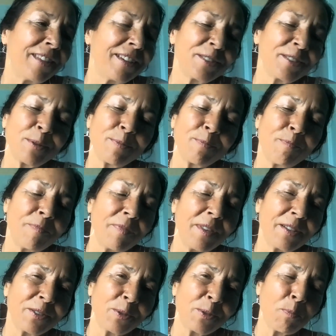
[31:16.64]
there's
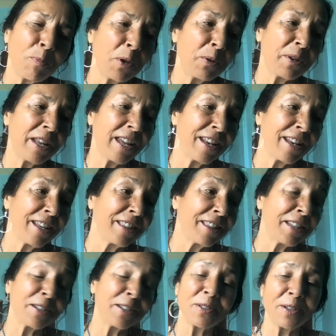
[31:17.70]
beauty in
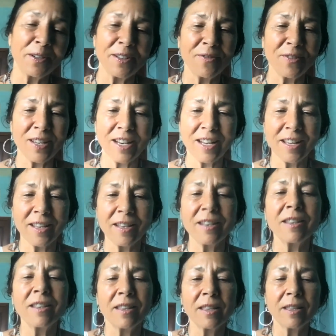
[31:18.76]
it, there's grief in it.
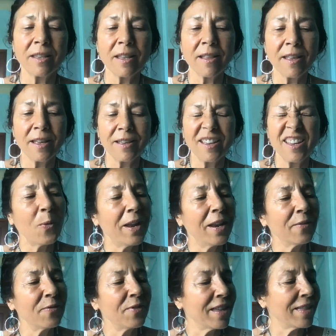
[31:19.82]

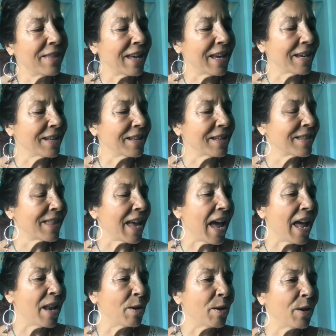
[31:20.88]
One of the things
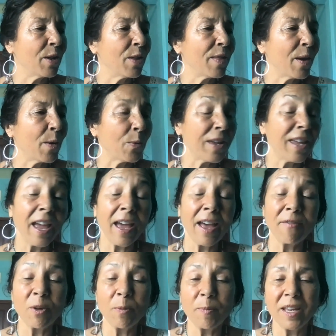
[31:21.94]
that we
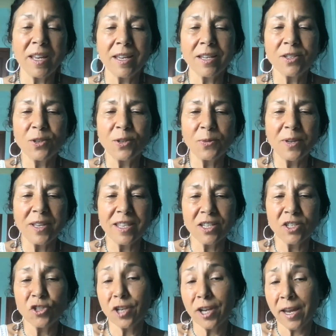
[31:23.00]
have a big issue with
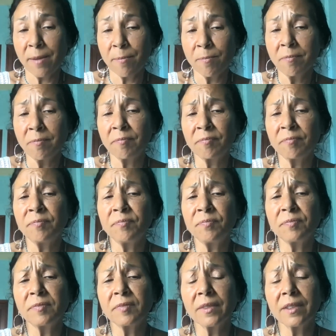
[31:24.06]
is shame.
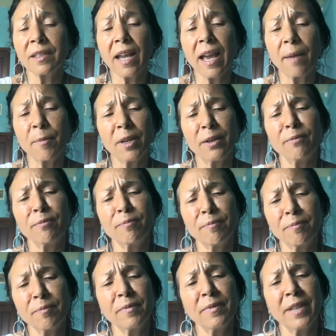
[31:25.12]
I
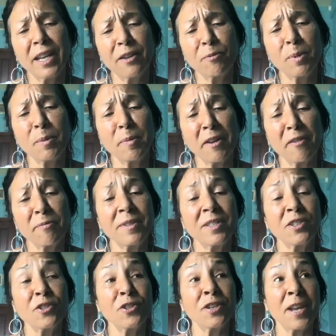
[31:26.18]
mean, they've
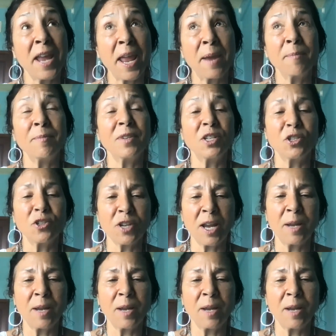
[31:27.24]
been shamed